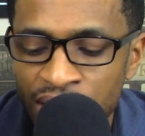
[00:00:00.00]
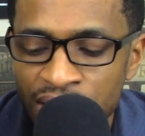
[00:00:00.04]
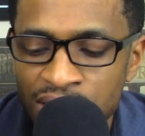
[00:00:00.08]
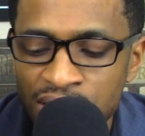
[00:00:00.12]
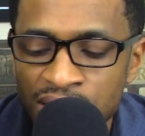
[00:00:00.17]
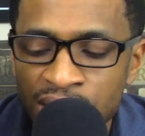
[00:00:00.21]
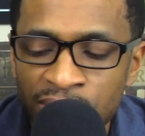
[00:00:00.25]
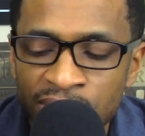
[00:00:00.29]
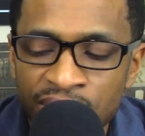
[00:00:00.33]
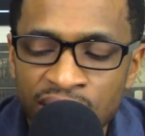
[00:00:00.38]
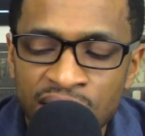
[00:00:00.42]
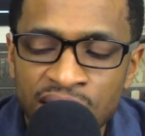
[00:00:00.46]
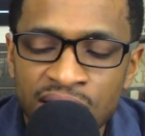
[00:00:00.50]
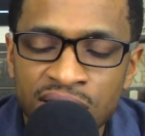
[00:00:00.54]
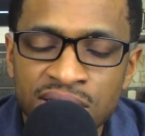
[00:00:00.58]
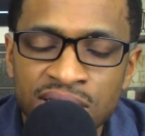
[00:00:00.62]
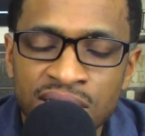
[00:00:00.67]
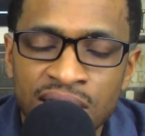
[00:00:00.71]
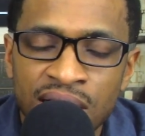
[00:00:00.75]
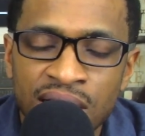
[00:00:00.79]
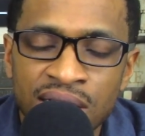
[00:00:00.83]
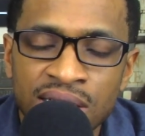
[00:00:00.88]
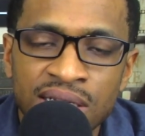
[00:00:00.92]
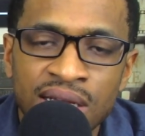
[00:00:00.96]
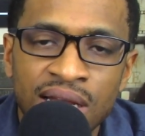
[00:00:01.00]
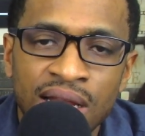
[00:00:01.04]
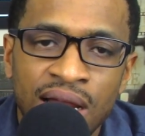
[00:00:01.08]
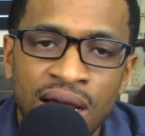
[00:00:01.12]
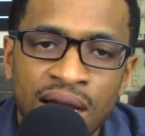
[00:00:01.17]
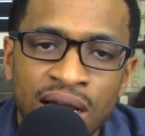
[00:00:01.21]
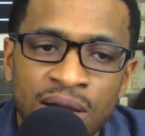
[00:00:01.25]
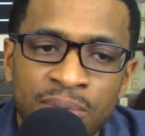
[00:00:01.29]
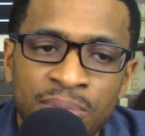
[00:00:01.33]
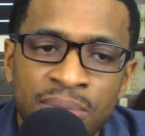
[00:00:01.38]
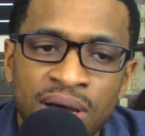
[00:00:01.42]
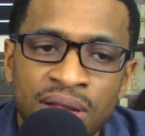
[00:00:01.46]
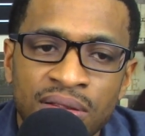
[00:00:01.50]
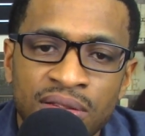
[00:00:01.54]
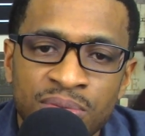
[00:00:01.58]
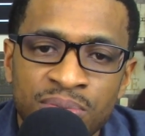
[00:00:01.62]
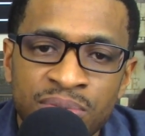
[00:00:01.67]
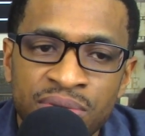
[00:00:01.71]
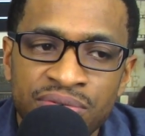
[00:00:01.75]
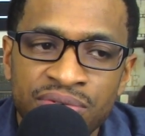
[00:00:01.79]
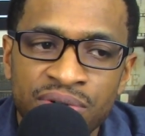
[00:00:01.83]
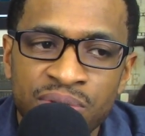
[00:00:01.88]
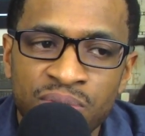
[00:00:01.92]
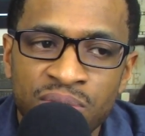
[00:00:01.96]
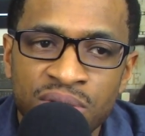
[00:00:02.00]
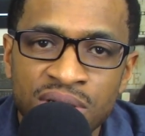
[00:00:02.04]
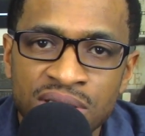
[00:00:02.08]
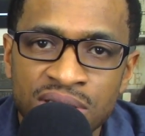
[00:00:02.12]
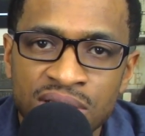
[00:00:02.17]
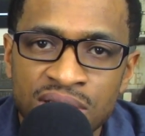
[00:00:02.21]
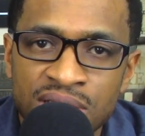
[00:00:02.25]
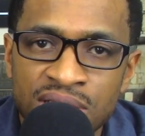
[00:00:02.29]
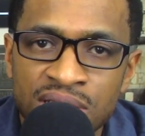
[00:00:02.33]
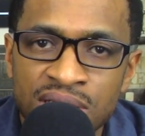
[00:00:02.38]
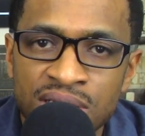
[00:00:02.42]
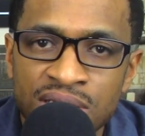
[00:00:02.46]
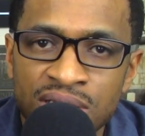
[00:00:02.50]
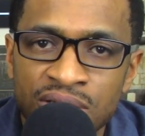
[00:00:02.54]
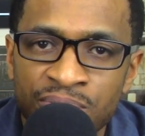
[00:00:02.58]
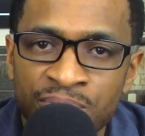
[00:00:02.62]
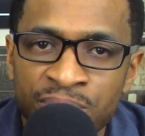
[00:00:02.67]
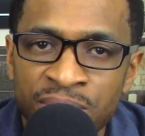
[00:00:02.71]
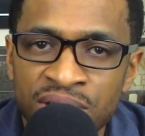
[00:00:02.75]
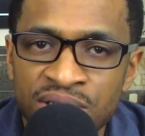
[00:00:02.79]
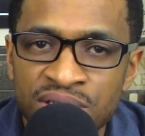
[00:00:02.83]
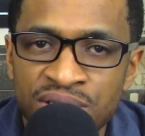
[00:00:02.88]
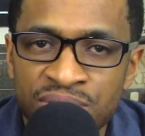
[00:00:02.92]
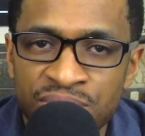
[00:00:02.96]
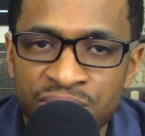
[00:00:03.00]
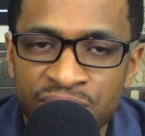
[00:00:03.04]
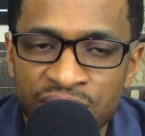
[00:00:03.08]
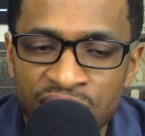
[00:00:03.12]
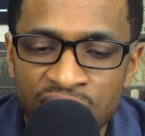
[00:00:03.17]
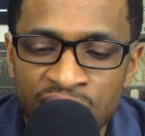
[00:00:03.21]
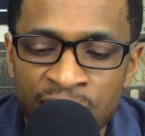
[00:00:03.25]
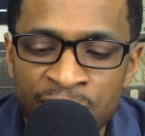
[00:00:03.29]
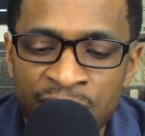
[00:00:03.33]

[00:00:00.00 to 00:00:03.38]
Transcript: Something else that I did like about the movie was a sense of mystery.